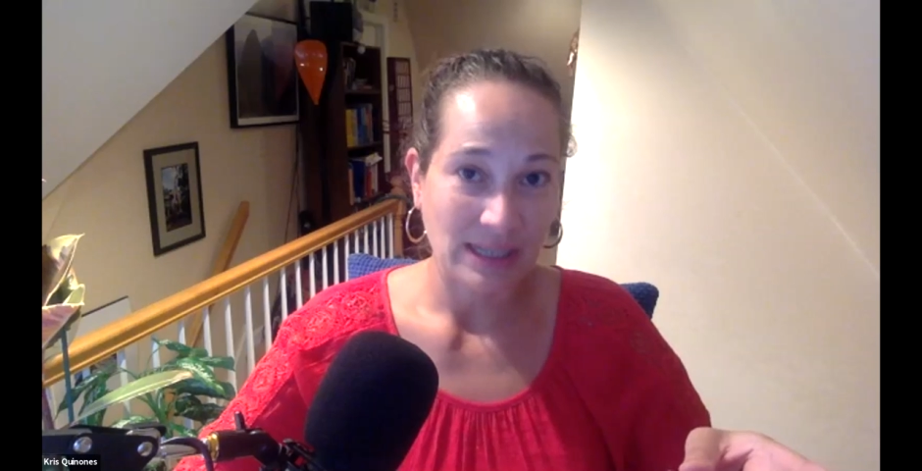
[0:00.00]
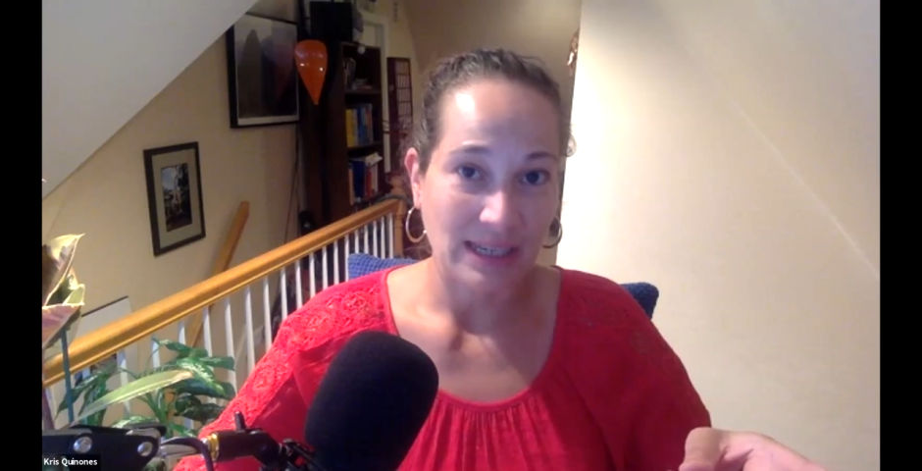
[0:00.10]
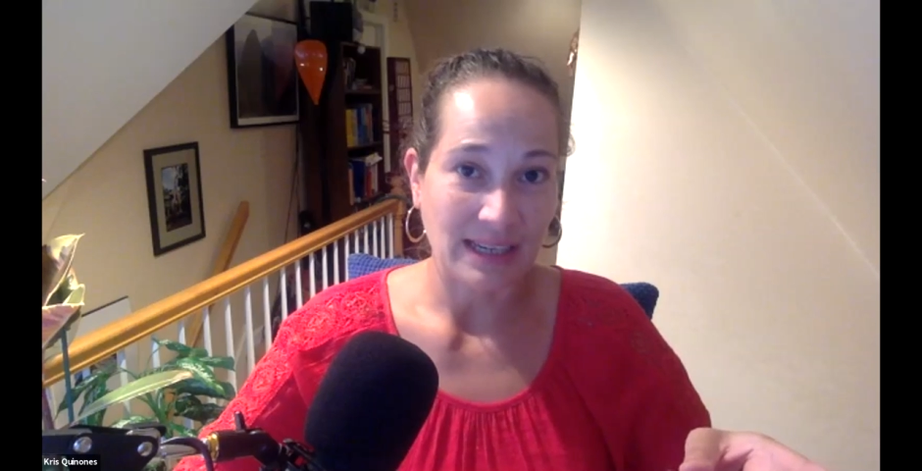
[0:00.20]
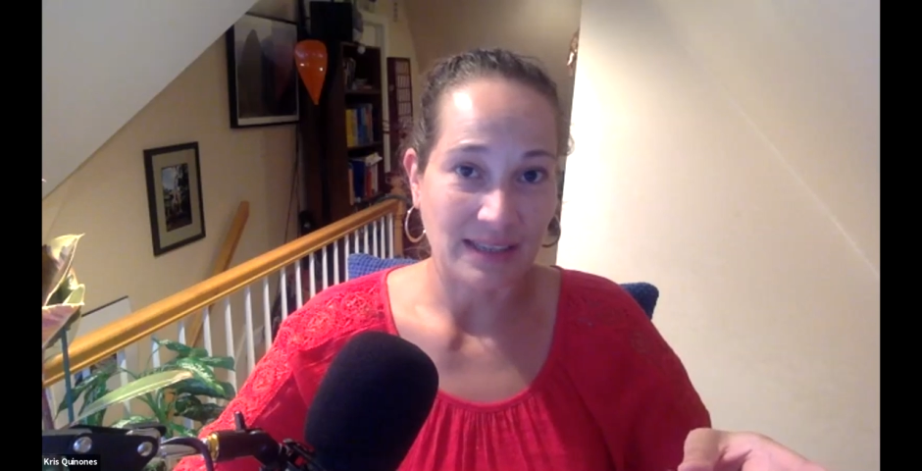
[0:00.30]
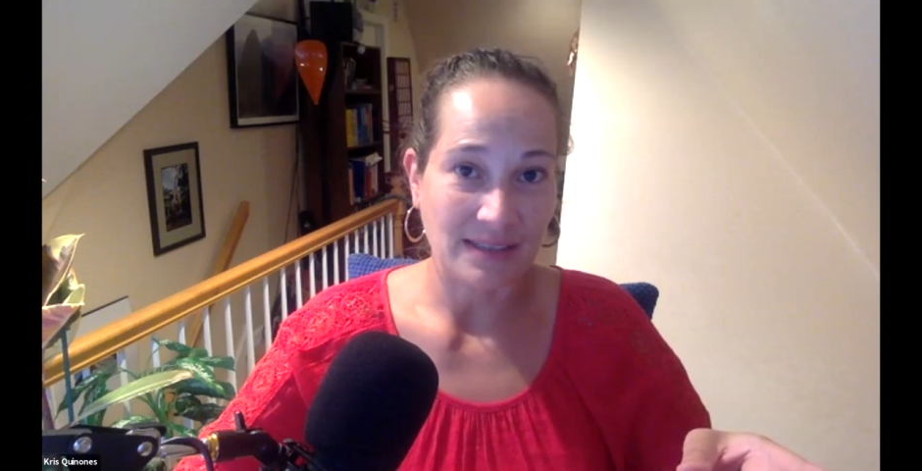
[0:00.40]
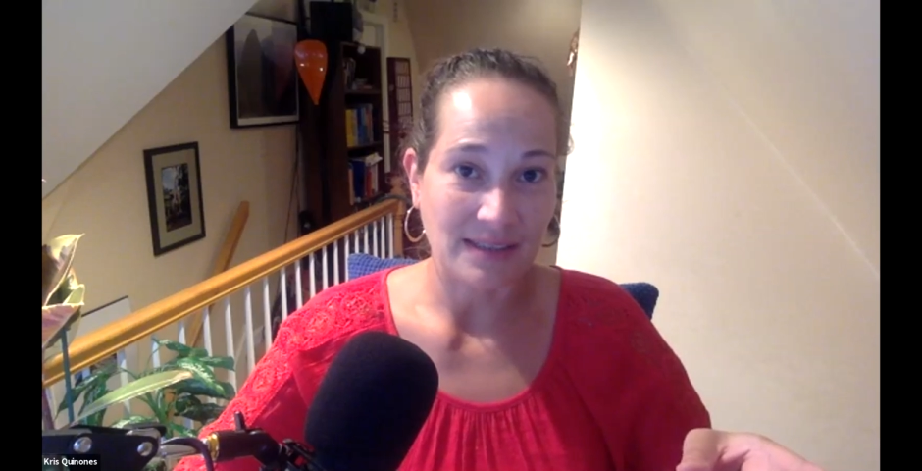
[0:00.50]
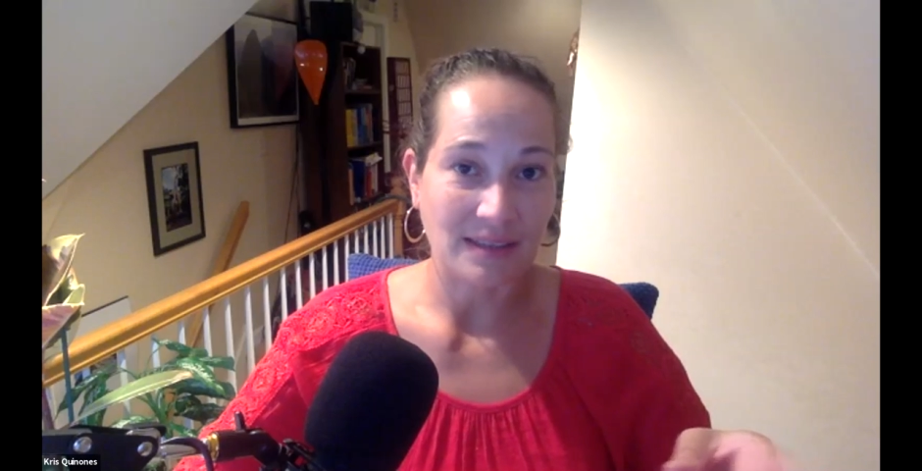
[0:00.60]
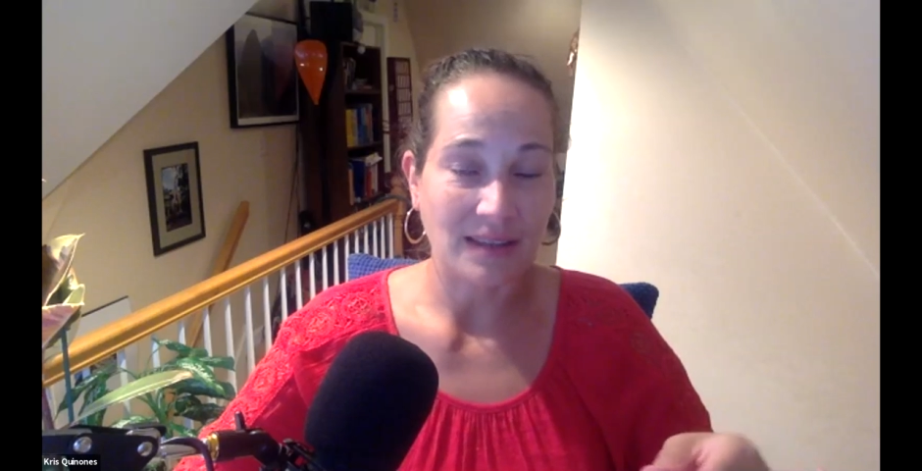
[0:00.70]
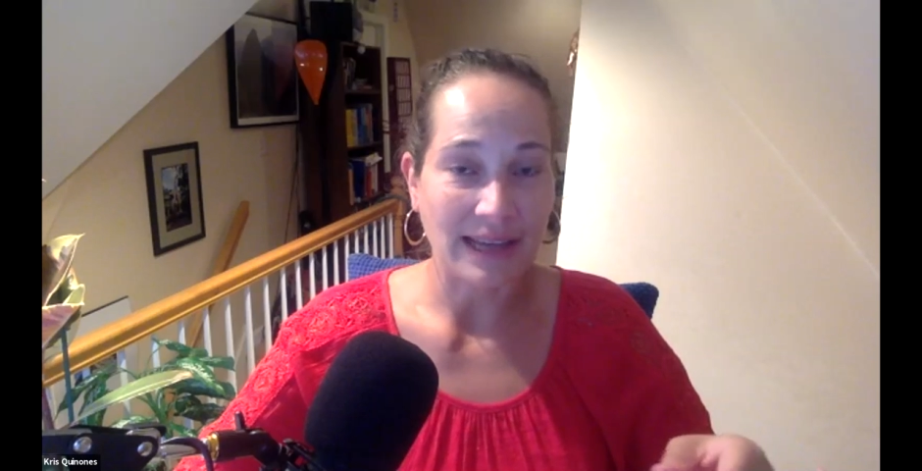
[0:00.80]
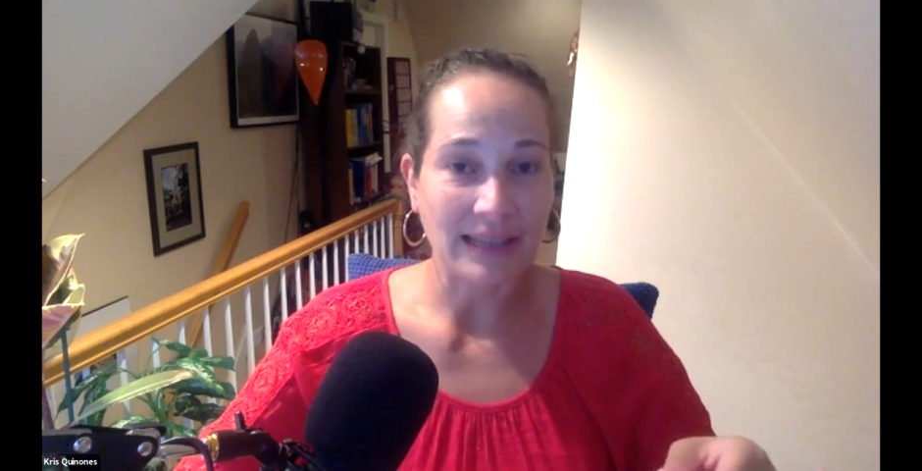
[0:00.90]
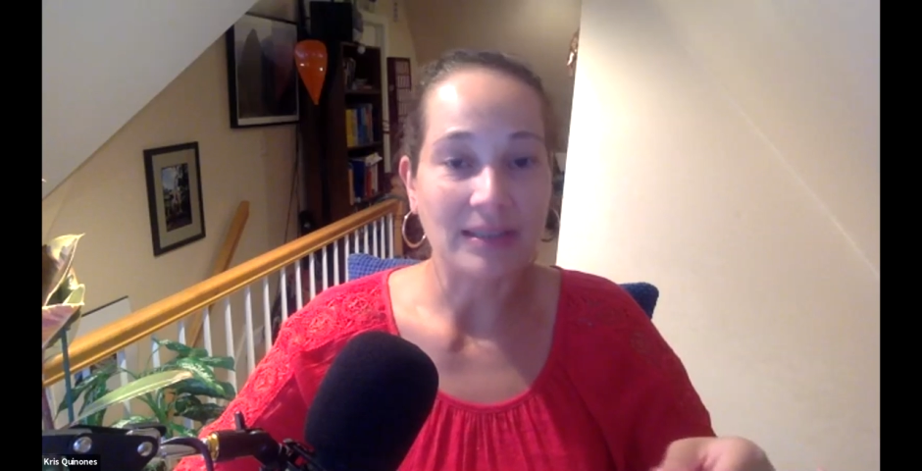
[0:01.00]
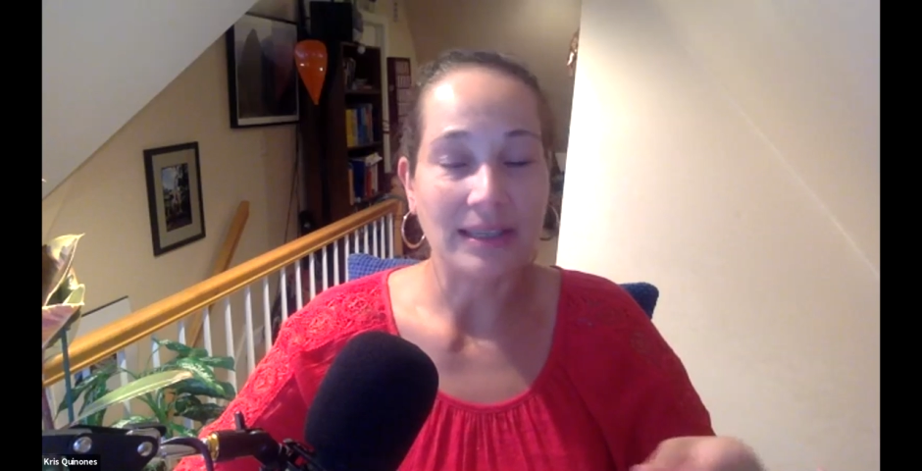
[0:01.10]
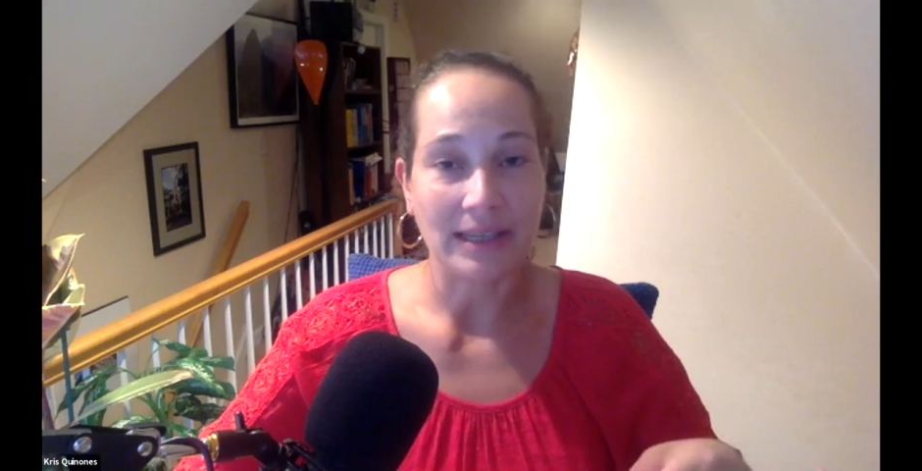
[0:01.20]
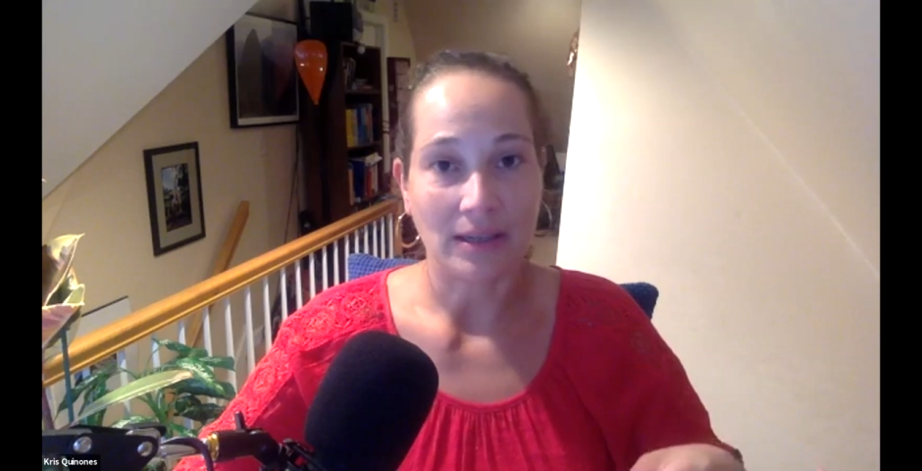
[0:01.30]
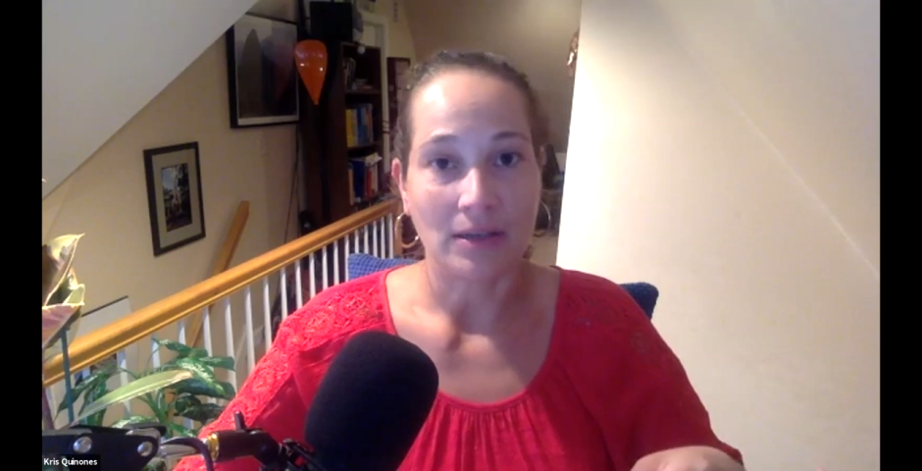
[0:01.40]
is
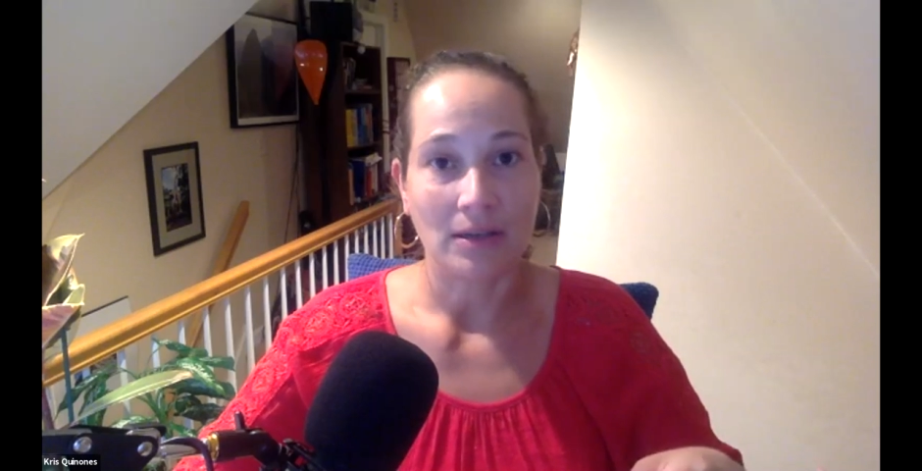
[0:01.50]
likely